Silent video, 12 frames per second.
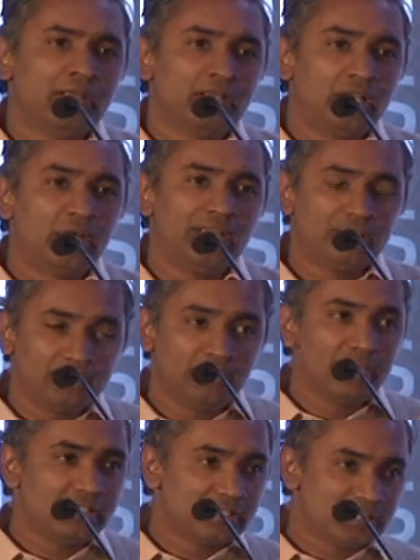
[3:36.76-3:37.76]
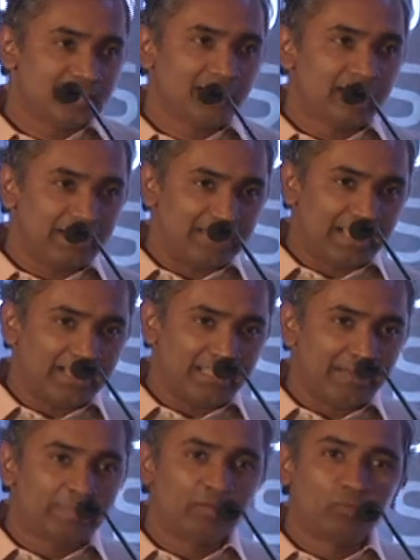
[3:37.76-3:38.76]
Now, in theory, this is a great
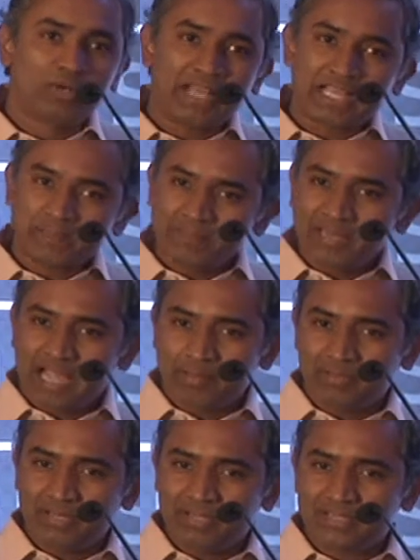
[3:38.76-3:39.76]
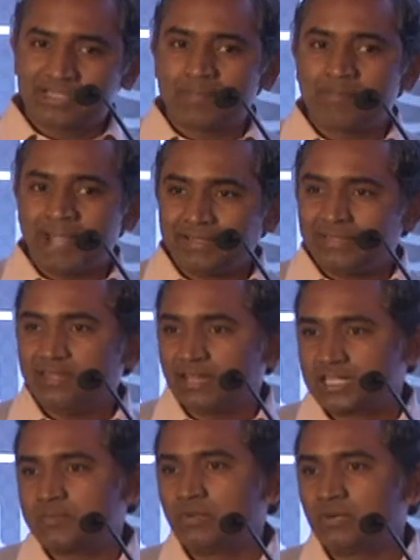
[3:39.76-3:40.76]
idea, but what has been happening is that the banking
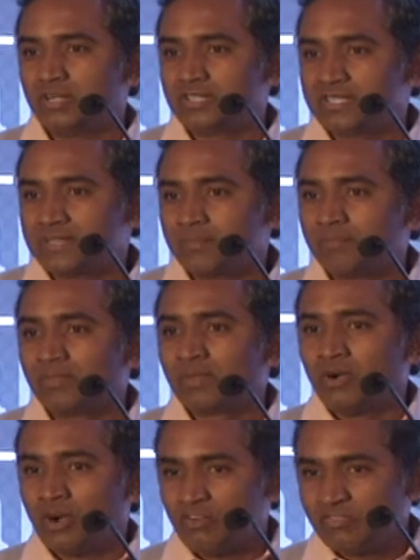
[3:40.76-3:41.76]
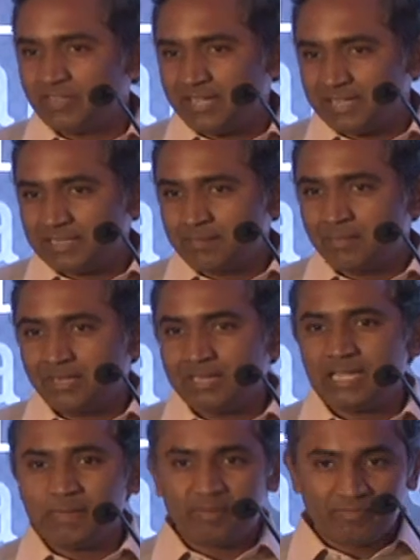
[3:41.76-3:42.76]
correspondents often take the money,
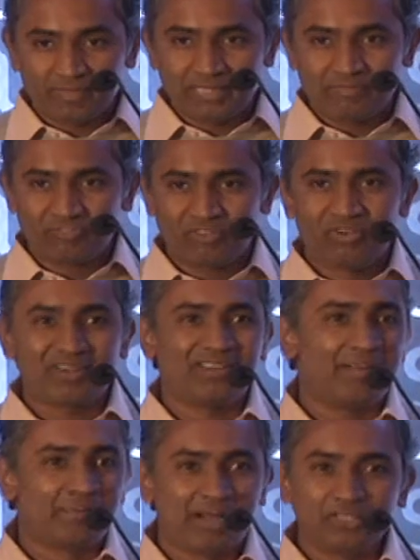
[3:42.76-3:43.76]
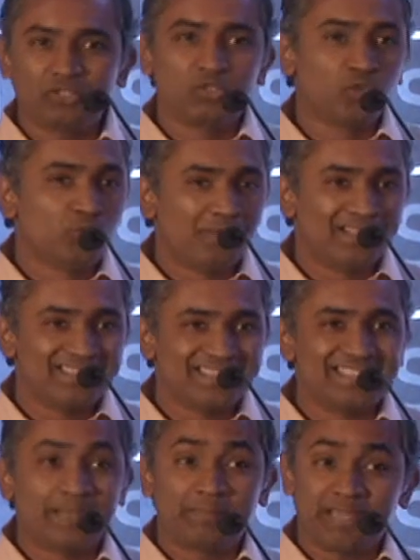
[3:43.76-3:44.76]
keep it with them for a month, two months,
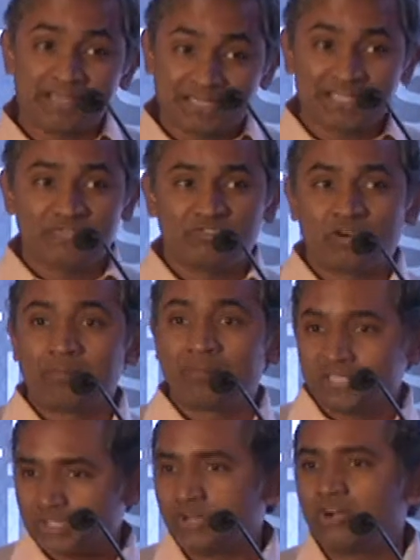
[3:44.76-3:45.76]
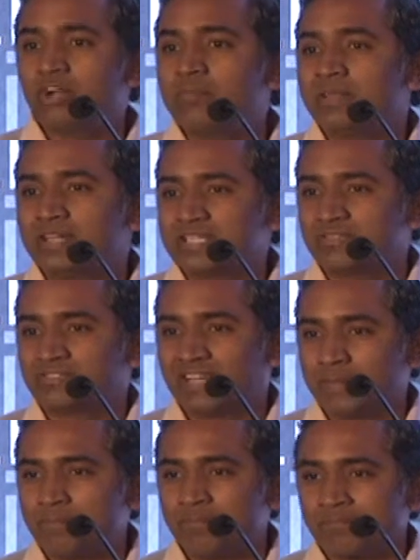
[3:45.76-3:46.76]
in some cases for much longer periods of time,